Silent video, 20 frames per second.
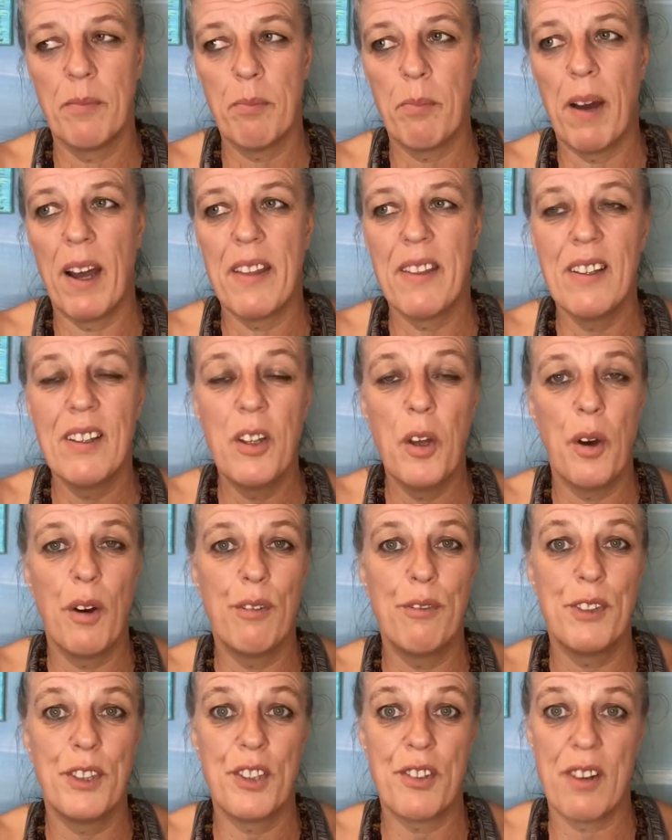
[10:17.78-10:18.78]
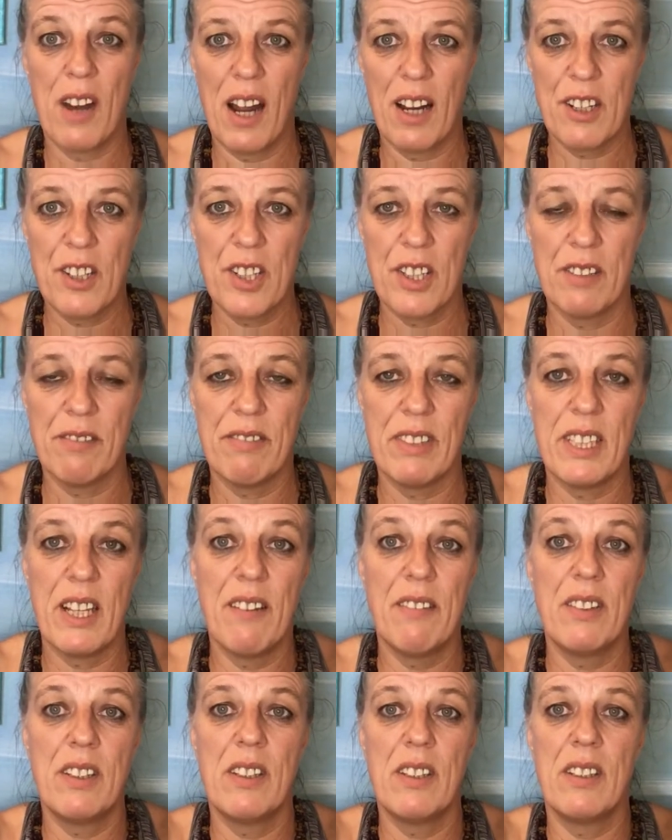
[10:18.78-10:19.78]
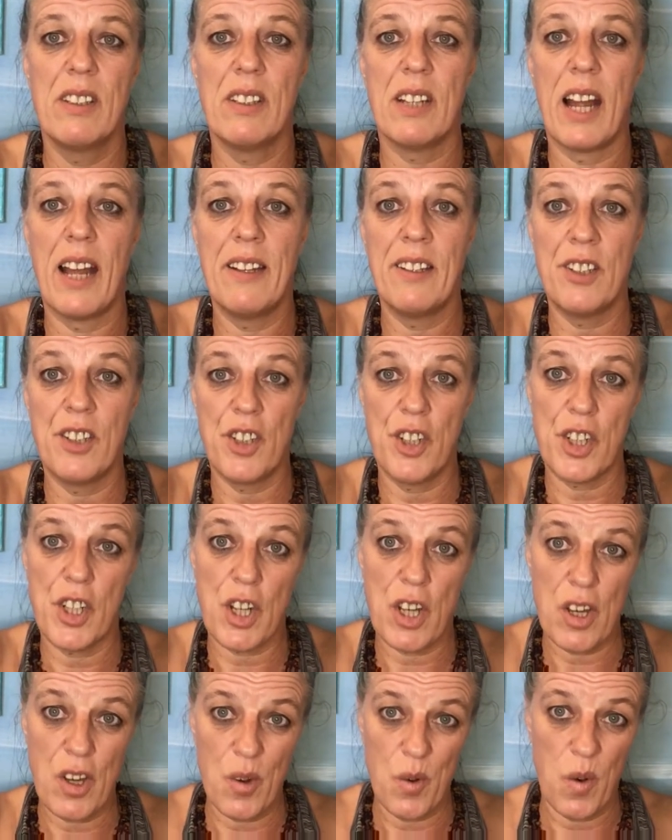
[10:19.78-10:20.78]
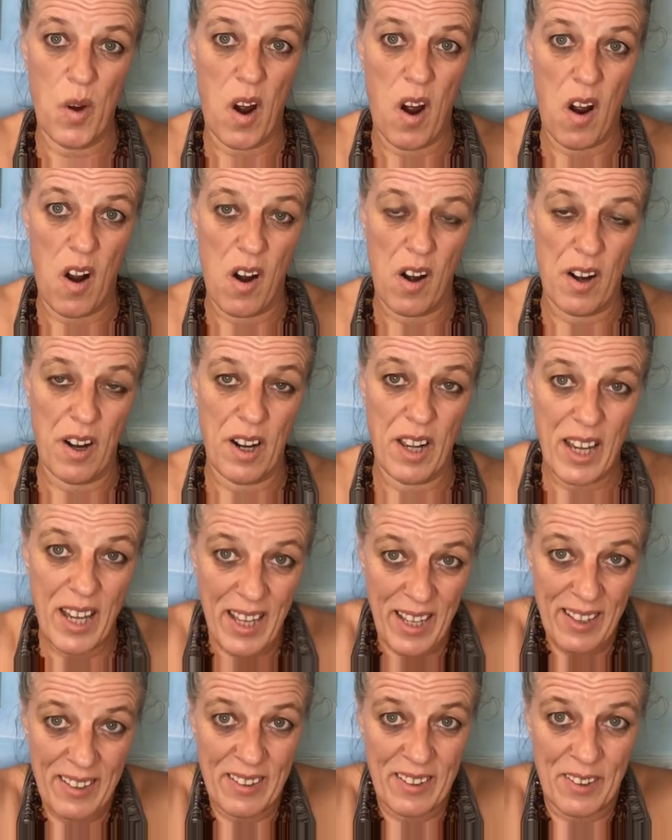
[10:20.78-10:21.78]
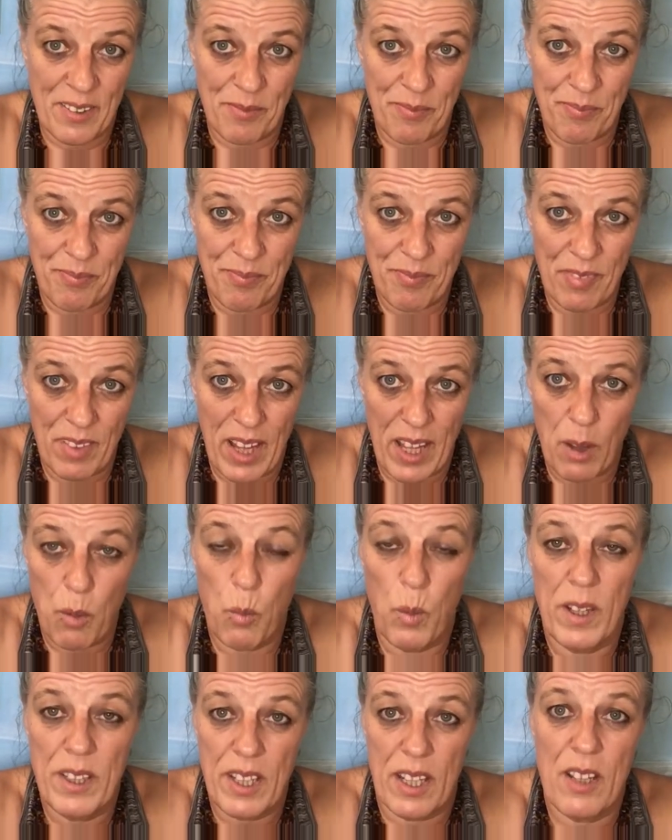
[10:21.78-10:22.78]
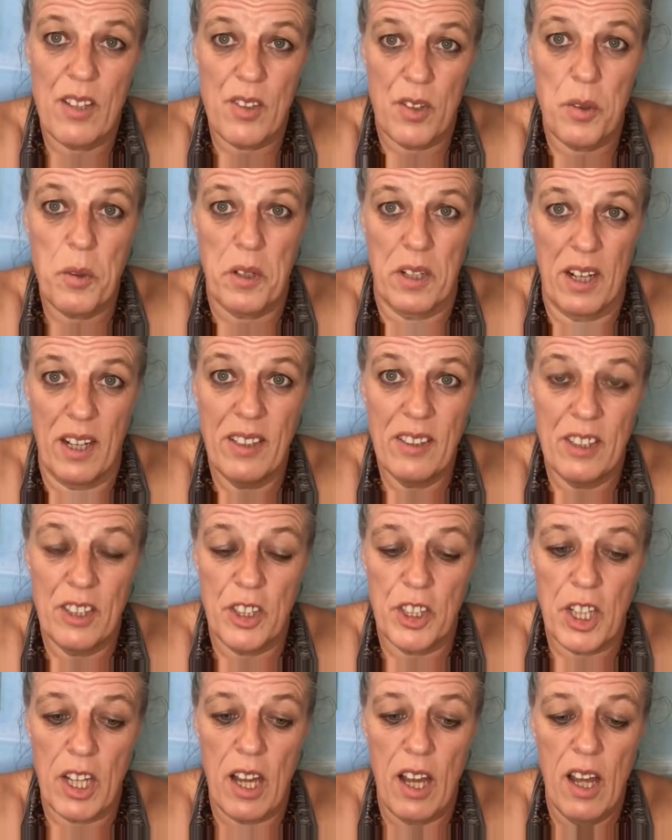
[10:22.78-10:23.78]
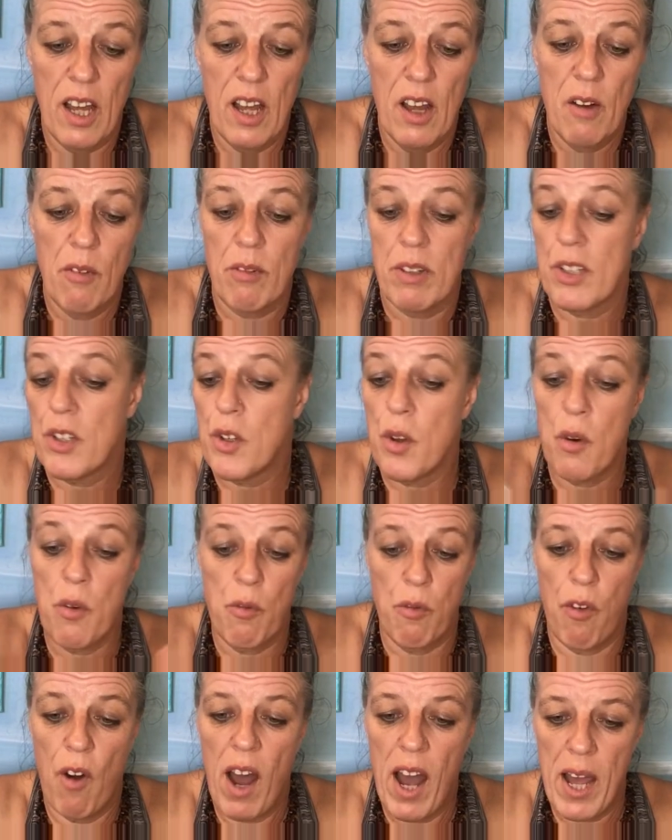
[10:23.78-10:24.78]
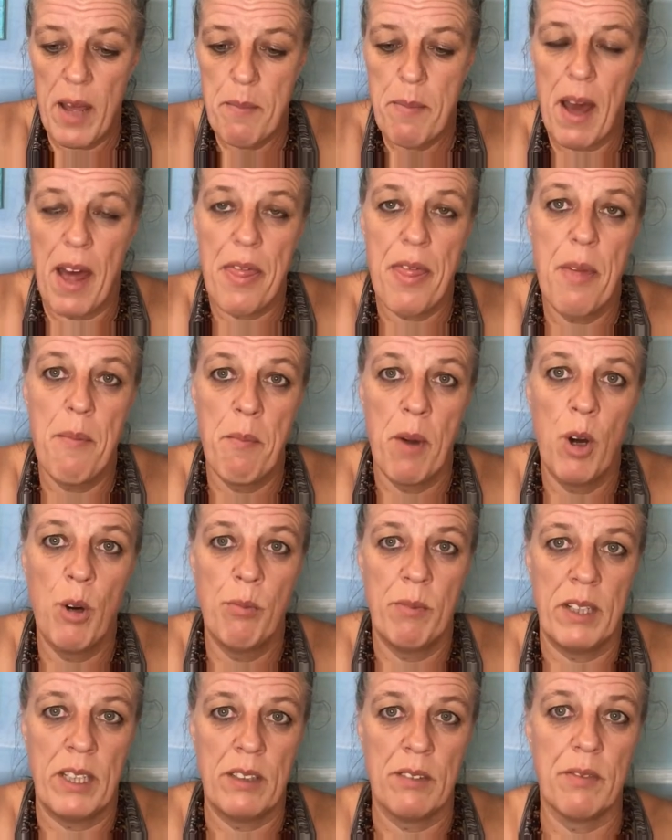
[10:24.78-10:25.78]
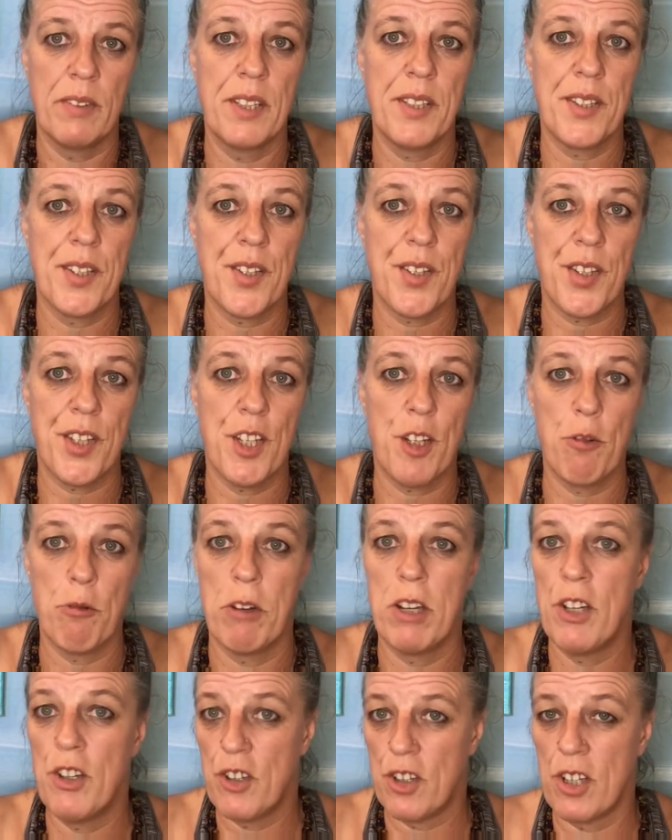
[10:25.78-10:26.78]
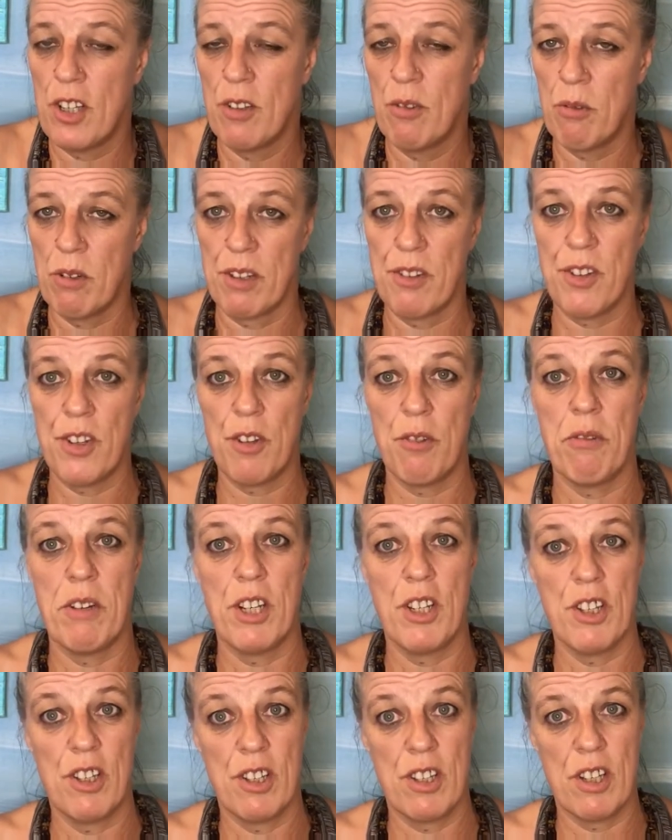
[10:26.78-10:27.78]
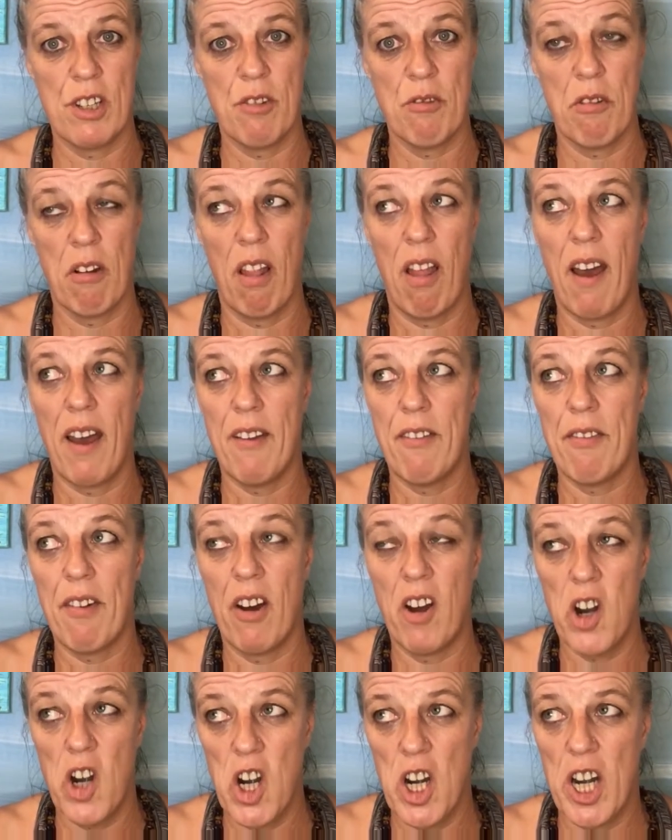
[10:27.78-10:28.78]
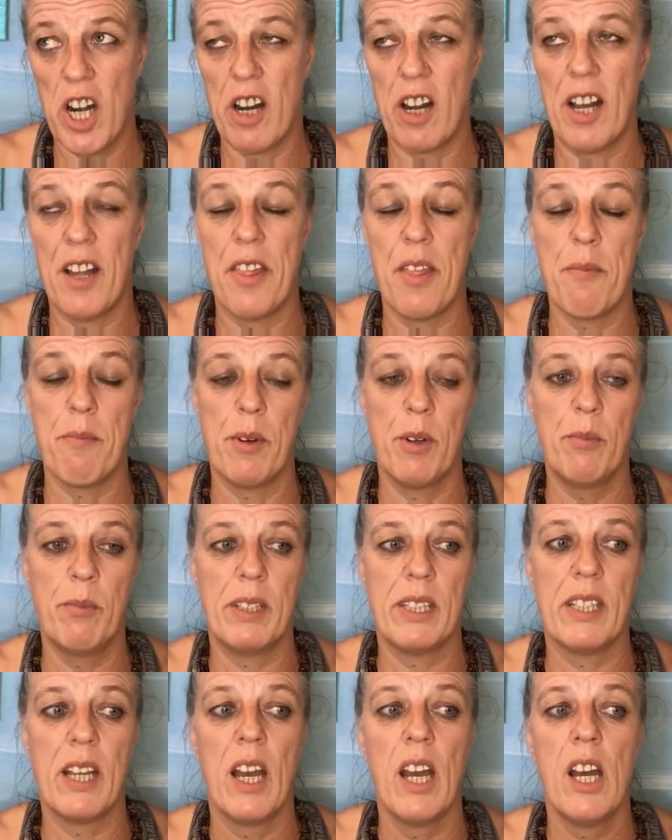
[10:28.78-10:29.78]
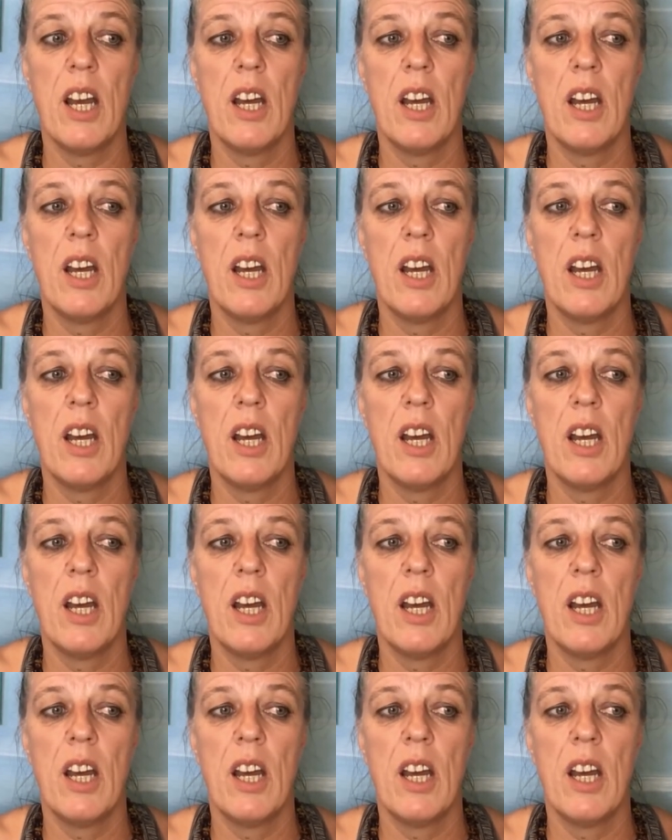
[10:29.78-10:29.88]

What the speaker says: by the law of attraction, whatever energy you are in, like what is your energy, what's your vibe at the moment, what the situation or situations in your life are at the moment,